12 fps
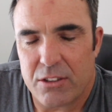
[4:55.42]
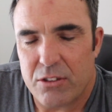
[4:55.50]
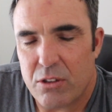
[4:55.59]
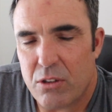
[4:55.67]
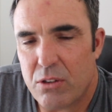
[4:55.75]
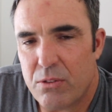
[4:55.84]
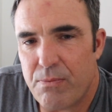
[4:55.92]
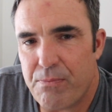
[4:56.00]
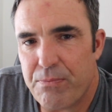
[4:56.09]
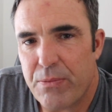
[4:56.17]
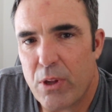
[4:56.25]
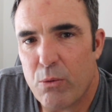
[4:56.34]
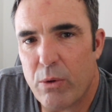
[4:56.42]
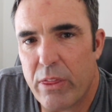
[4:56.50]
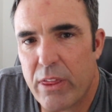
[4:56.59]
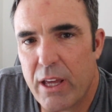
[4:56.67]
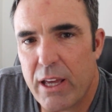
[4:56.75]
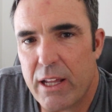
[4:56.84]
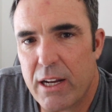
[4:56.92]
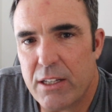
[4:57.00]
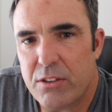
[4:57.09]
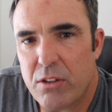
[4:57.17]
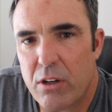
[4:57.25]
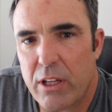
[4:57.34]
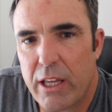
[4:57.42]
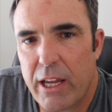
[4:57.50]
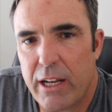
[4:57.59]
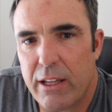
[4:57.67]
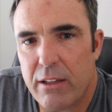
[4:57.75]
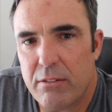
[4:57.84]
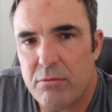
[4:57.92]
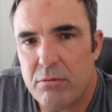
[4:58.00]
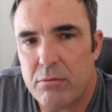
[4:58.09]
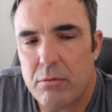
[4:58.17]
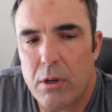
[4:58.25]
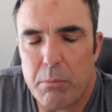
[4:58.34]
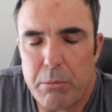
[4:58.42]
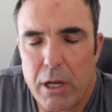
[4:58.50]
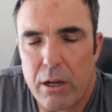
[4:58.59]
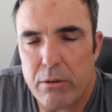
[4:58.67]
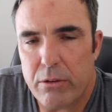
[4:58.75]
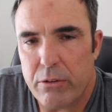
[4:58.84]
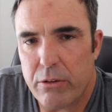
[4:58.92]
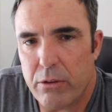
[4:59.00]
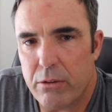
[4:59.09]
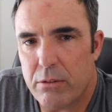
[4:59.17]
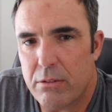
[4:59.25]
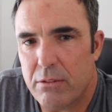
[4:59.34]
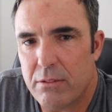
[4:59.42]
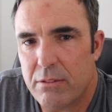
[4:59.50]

So with that, I started gaining a pound or two.